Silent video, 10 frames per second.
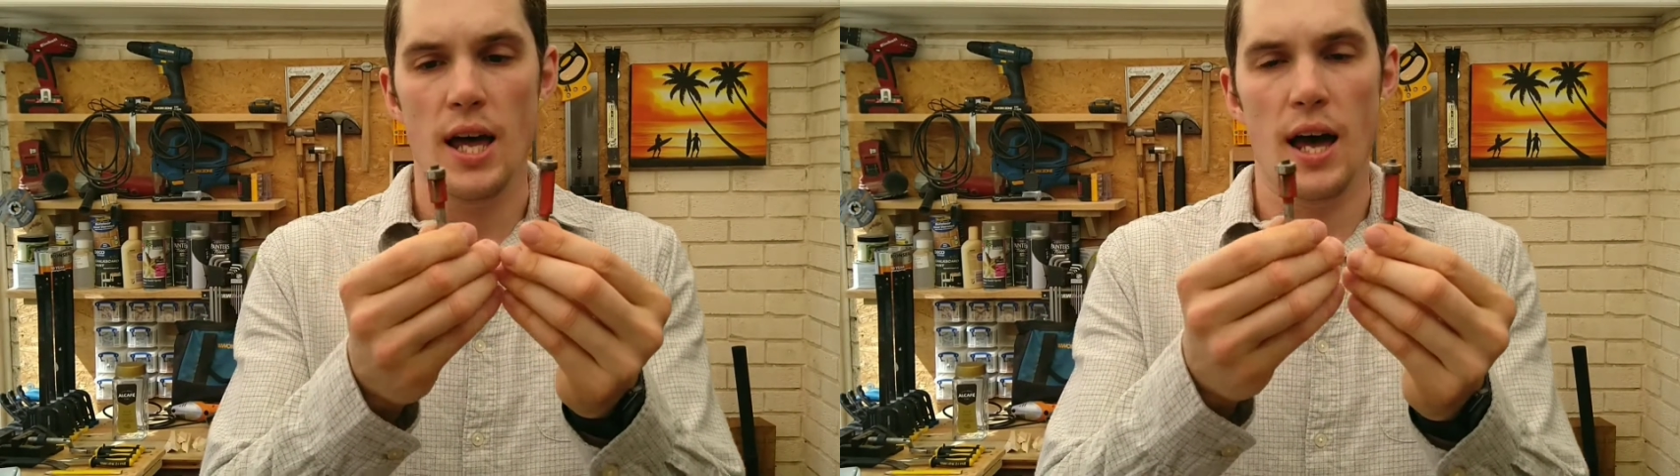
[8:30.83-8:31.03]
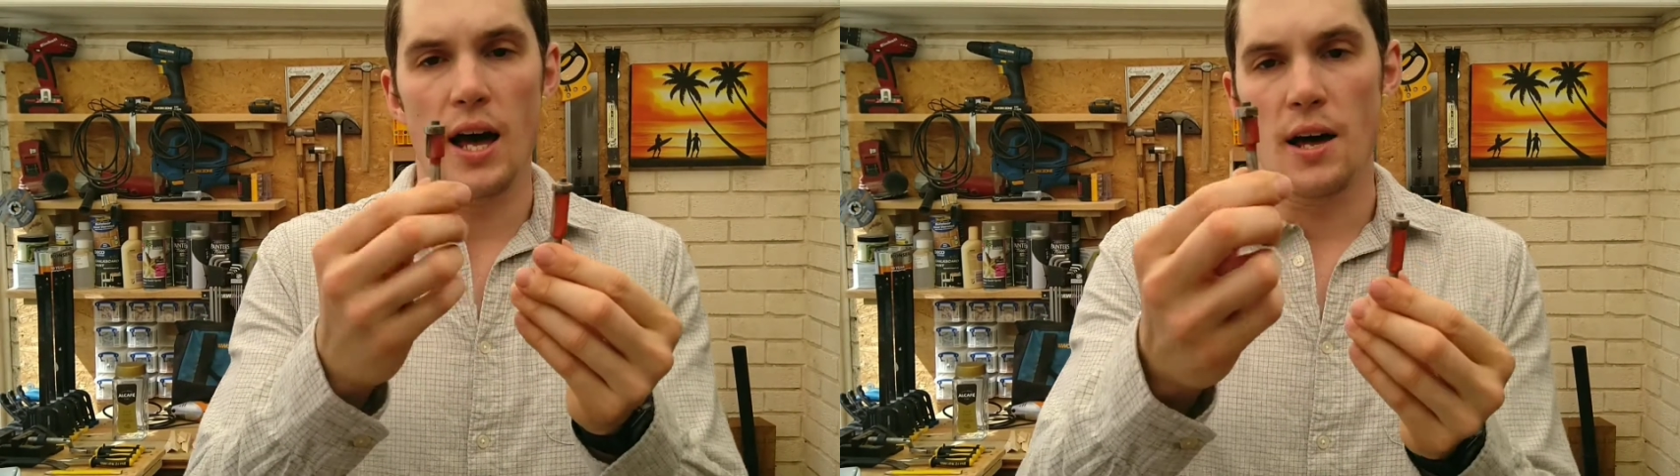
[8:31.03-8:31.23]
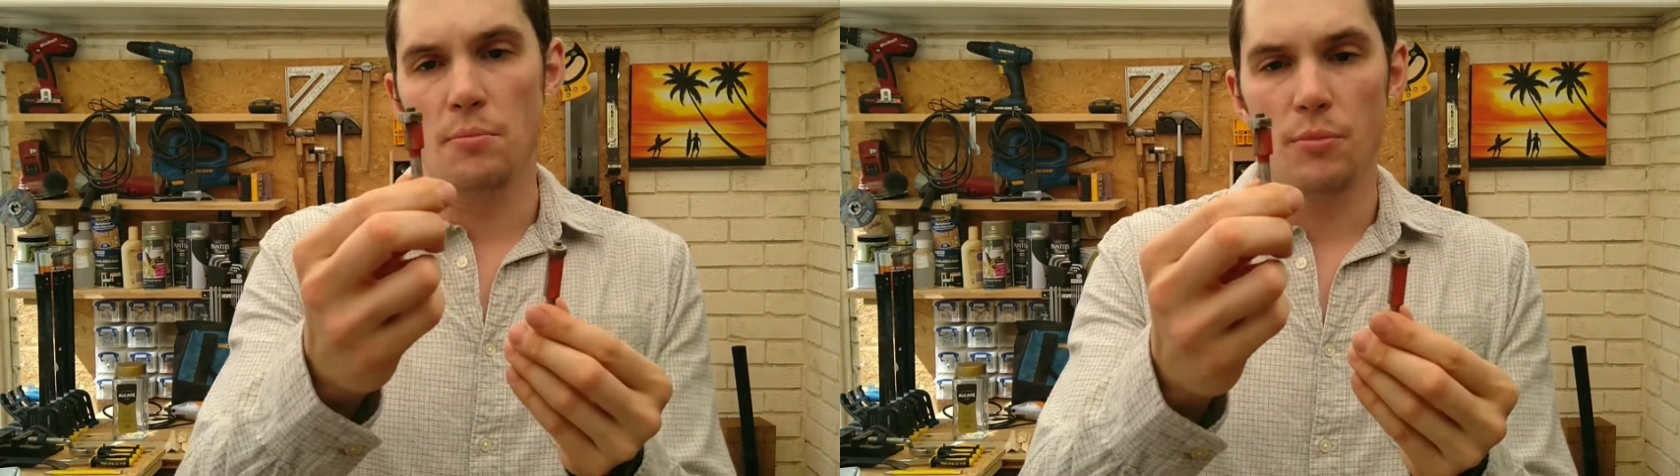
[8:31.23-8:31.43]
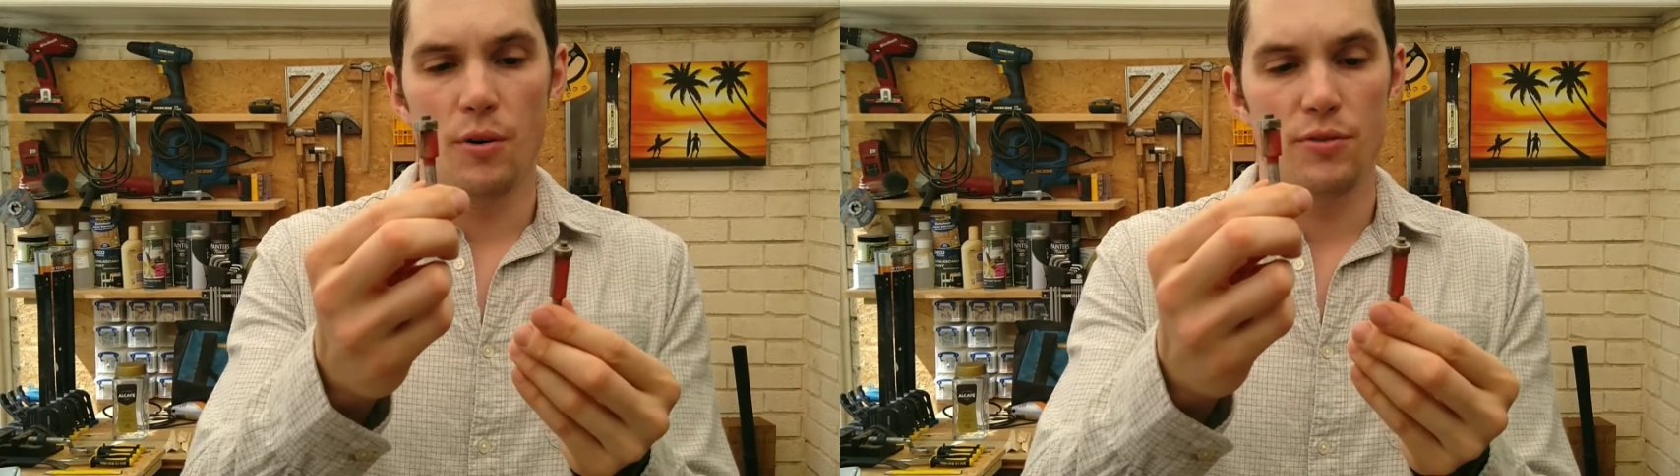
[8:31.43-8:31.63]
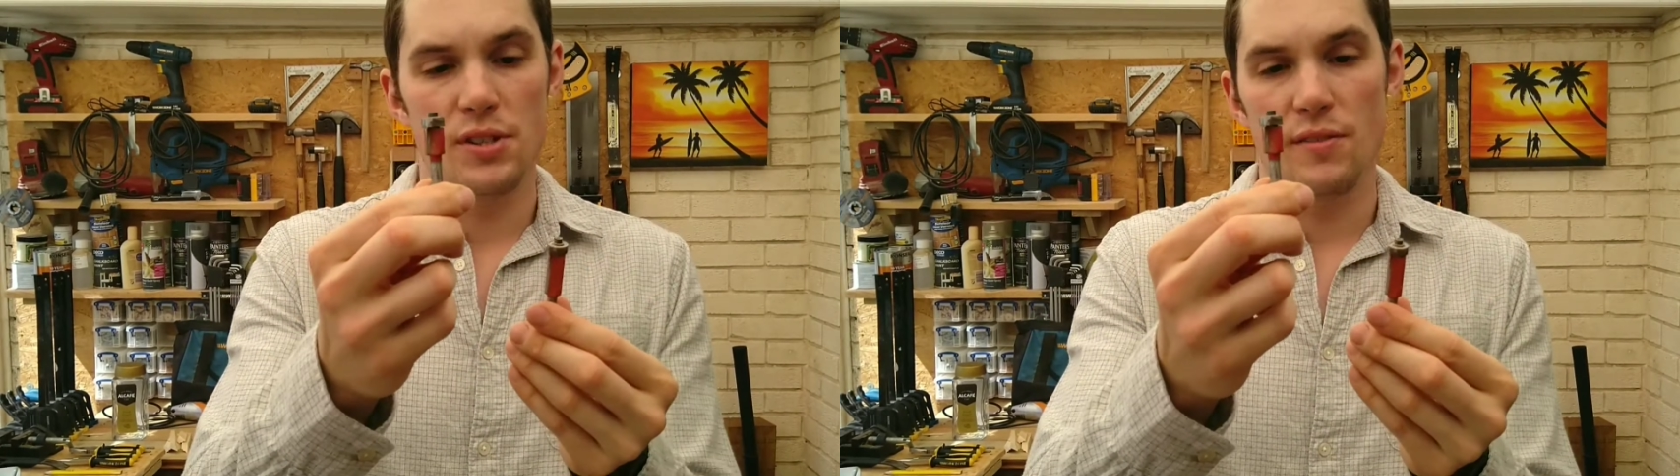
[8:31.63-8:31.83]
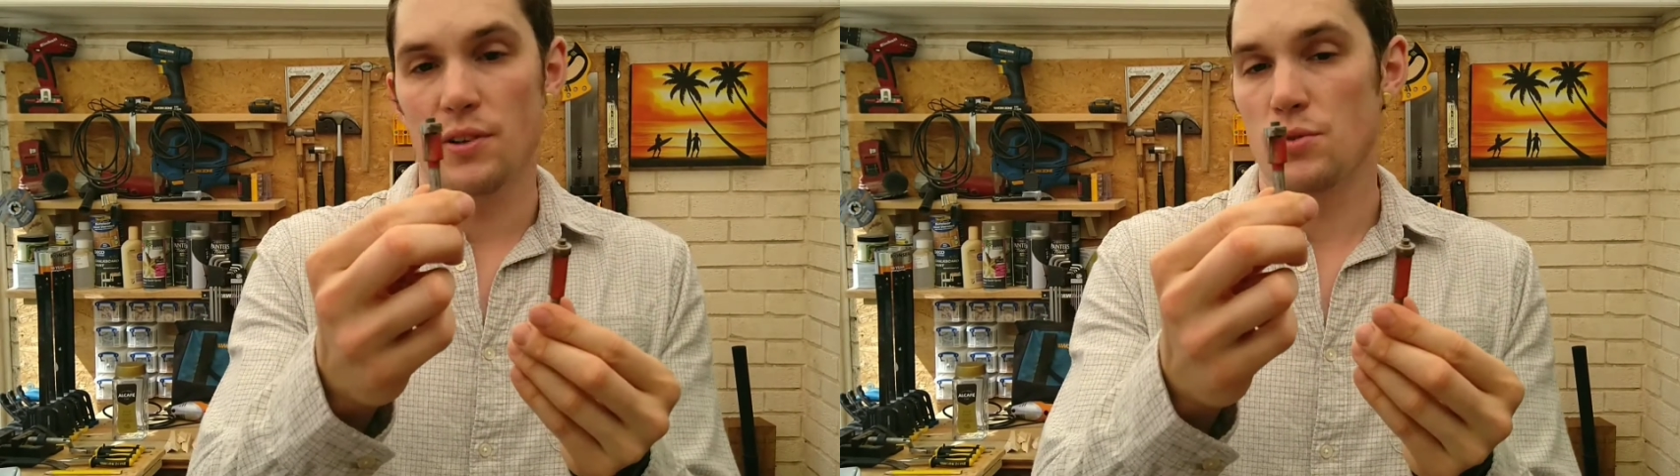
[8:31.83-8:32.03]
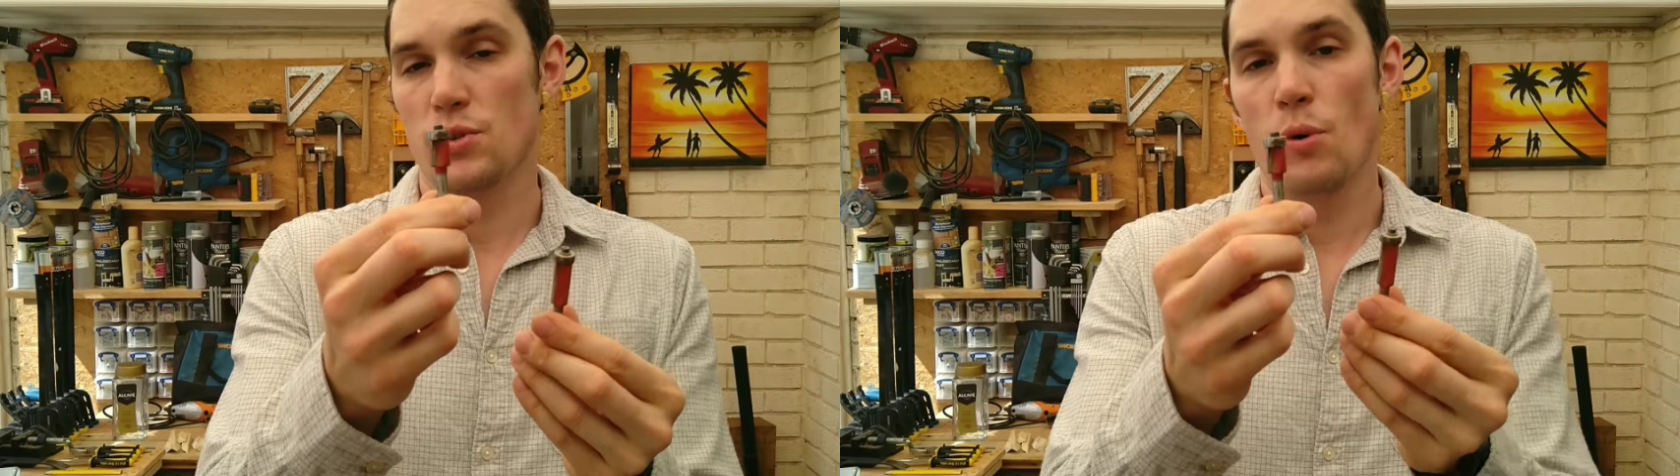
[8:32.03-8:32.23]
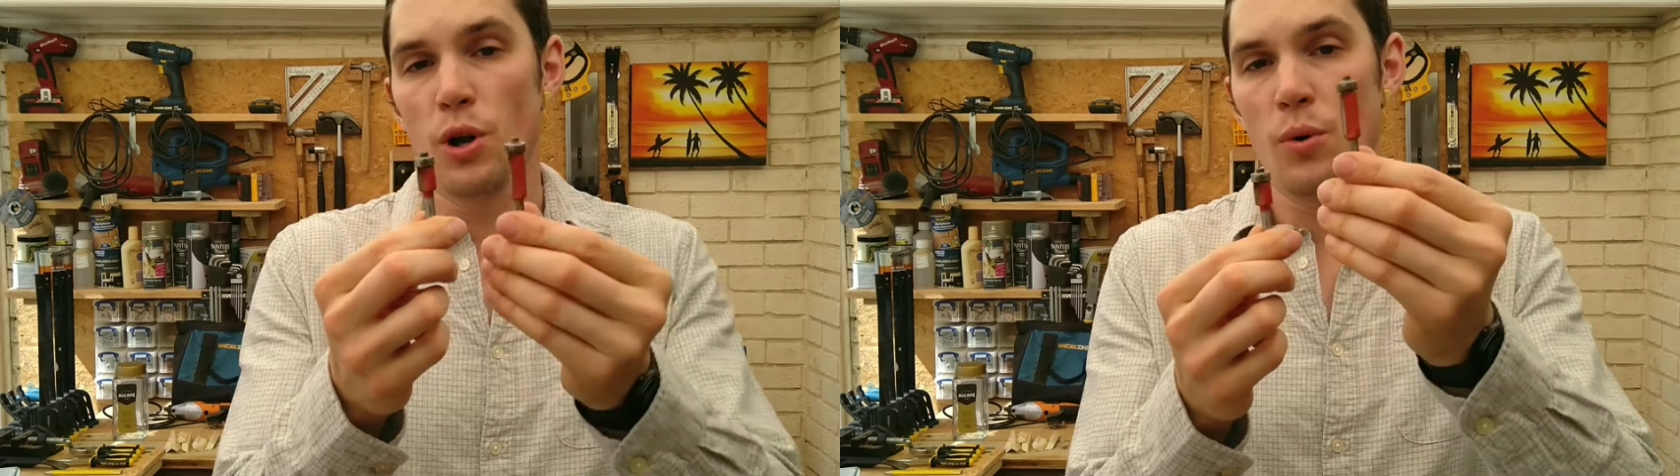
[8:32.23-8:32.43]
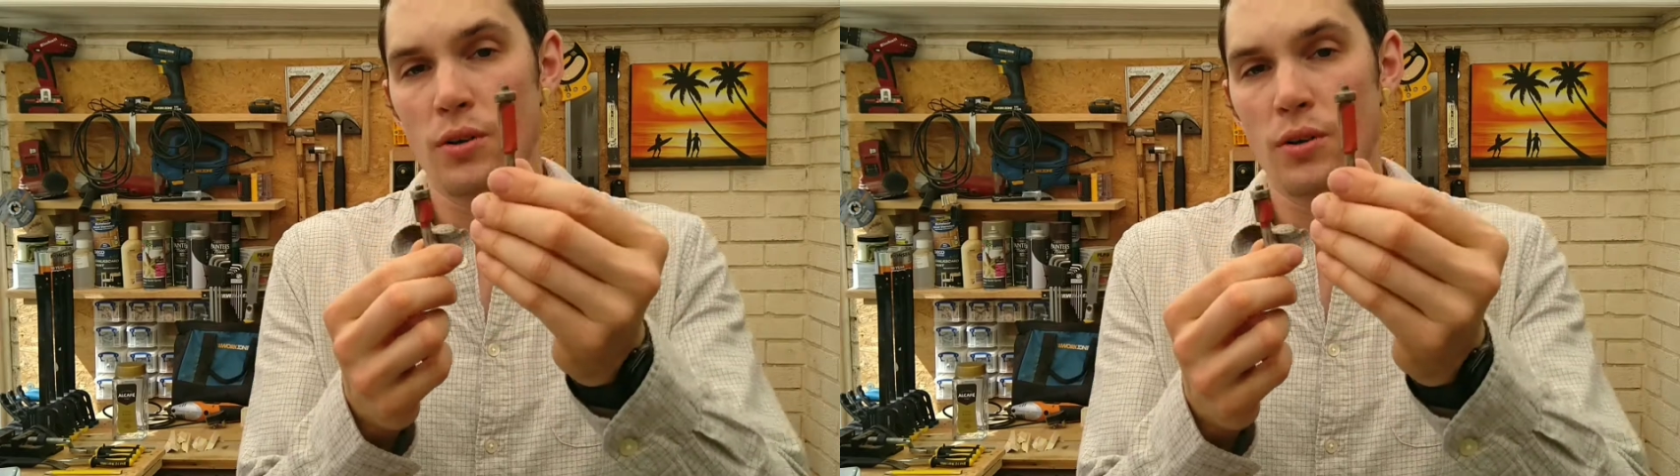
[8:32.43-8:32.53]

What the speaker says: Obviously that was a smaller